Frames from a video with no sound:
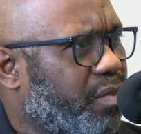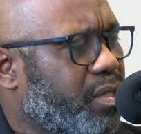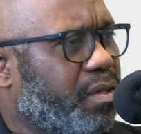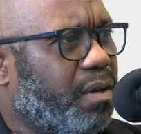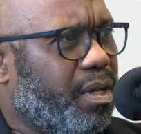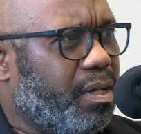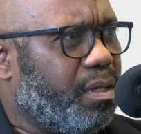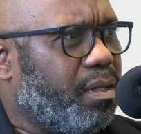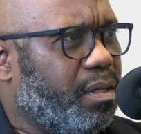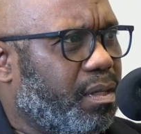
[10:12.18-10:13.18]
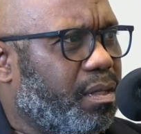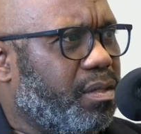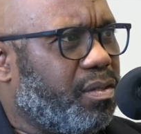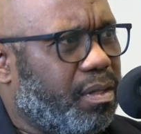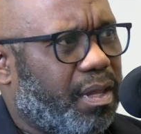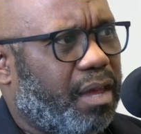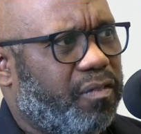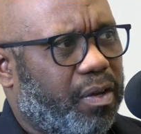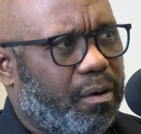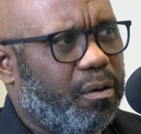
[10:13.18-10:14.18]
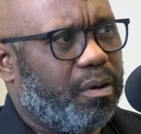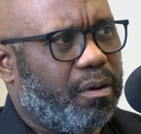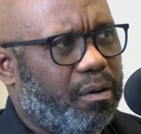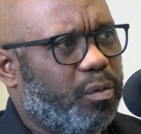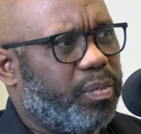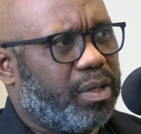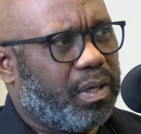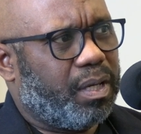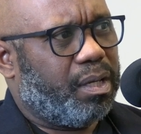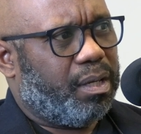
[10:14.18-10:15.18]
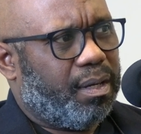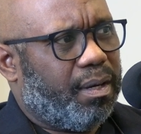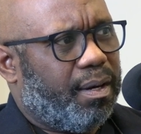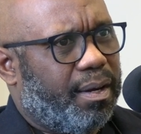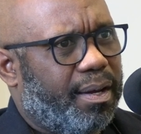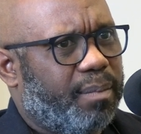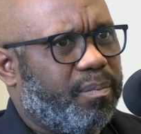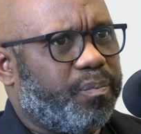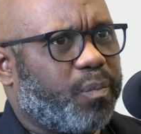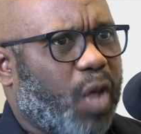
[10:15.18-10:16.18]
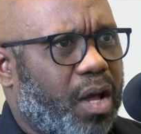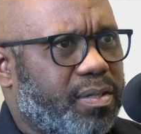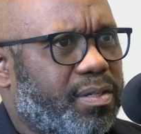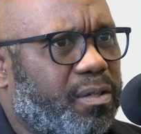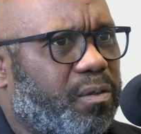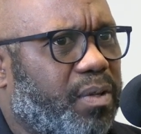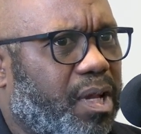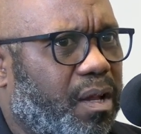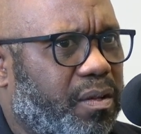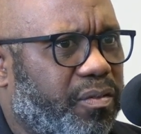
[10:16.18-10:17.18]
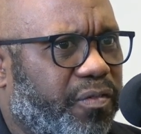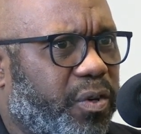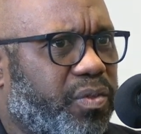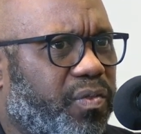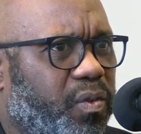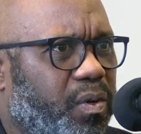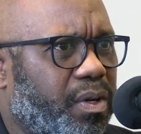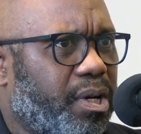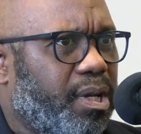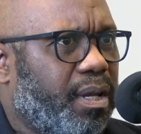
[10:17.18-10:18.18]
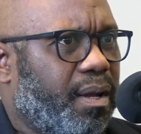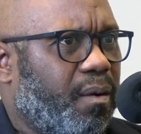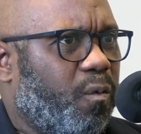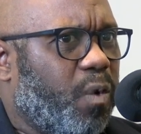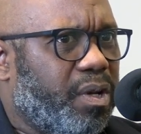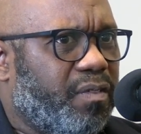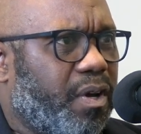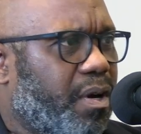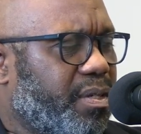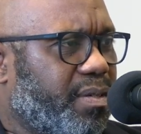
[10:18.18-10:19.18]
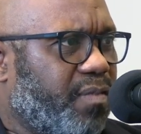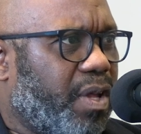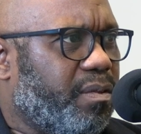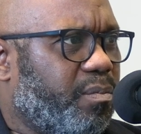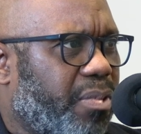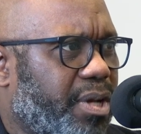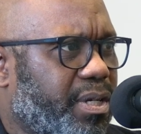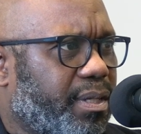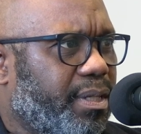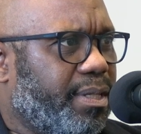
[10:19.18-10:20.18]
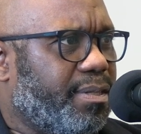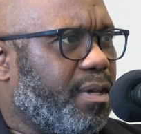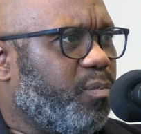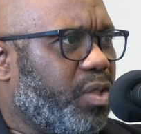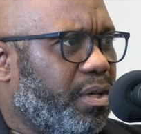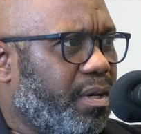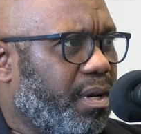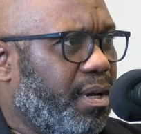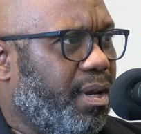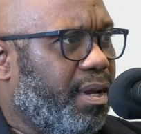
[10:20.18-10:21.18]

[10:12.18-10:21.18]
the restaurant and cafe are open. Also on the first floor, one of the artists involved in the project, Lee Sumter,